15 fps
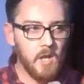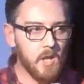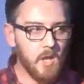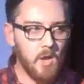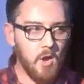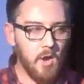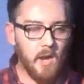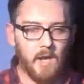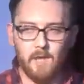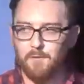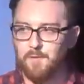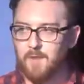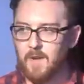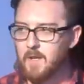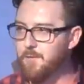not like
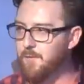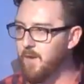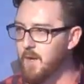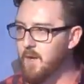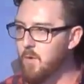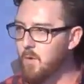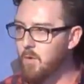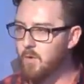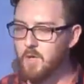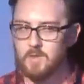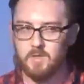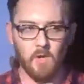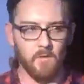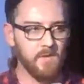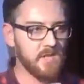FIFA, you know, because
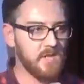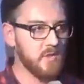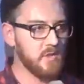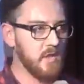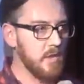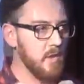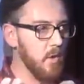obviously, as you